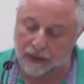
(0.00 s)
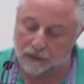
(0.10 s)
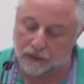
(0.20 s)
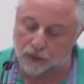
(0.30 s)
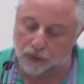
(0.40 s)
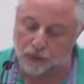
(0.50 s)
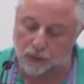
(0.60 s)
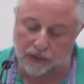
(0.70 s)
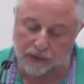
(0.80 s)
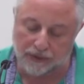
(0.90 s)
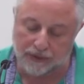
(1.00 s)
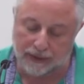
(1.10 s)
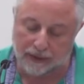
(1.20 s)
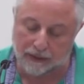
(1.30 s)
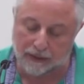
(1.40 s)
The ruse works, his
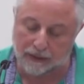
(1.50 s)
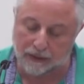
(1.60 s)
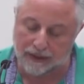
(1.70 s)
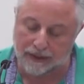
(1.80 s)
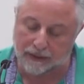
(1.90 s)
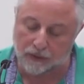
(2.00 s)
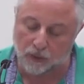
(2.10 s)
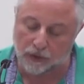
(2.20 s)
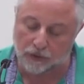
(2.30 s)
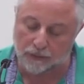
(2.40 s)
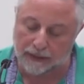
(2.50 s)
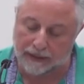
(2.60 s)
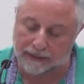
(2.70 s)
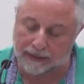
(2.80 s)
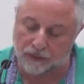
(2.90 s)
uncle cannot stand to watch the
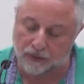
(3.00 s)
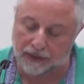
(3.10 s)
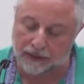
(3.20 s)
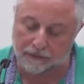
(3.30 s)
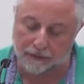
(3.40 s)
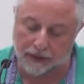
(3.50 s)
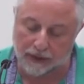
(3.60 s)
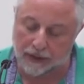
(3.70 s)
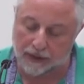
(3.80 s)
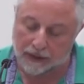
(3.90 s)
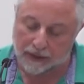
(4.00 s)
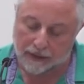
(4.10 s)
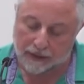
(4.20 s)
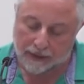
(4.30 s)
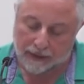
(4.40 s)
play and has to leave.
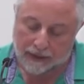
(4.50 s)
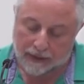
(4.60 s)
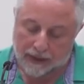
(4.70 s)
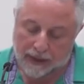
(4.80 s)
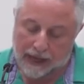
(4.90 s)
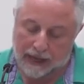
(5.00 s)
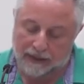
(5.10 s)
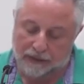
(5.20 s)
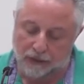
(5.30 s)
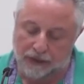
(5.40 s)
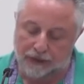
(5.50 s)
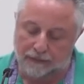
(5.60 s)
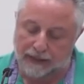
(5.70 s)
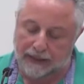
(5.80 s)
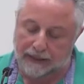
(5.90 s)
Hamlet uses a
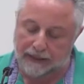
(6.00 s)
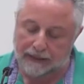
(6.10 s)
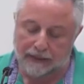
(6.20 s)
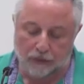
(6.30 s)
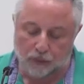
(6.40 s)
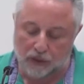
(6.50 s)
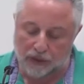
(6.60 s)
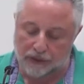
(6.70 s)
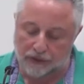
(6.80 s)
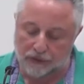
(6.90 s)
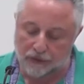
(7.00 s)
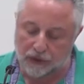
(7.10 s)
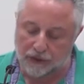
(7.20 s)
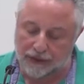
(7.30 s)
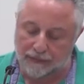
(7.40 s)
play that is words,
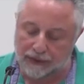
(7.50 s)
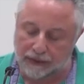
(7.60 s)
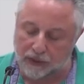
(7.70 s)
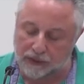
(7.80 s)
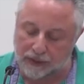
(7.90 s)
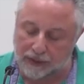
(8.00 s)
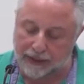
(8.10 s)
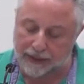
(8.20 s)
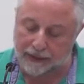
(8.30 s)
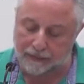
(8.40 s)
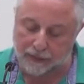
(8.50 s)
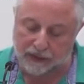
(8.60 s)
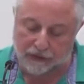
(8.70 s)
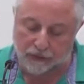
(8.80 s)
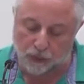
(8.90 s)
not simply to entertain, but
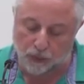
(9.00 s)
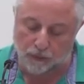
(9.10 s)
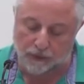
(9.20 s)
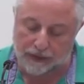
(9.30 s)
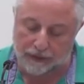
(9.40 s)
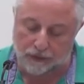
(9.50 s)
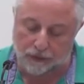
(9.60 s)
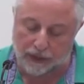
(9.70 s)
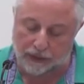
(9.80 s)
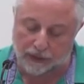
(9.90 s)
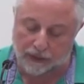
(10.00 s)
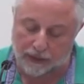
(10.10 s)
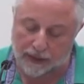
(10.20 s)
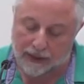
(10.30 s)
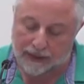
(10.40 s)
as moves in a struggle,
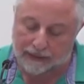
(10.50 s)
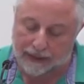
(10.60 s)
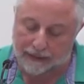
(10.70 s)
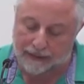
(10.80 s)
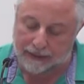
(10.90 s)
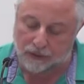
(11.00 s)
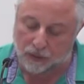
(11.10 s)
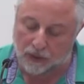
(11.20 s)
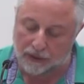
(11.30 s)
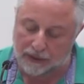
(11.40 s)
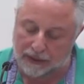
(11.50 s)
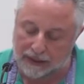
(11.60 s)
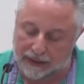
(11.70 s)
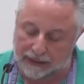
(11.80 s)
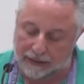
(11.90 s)
and hence he has to alter the
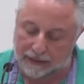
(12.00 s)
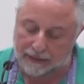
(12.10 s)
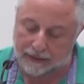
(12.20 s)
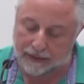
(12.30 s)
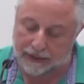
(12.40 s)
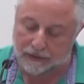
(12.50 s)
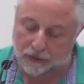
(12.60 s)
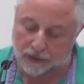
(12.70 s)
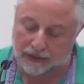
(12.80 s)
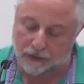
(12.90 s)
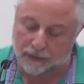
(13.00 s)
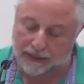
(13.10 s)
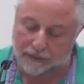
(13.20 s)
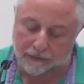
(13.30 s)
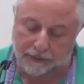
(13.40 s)
lines, as to has to
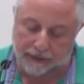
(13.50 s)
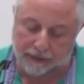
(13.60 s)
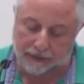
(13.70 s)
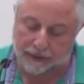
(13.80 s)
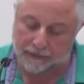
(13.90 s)
make them fit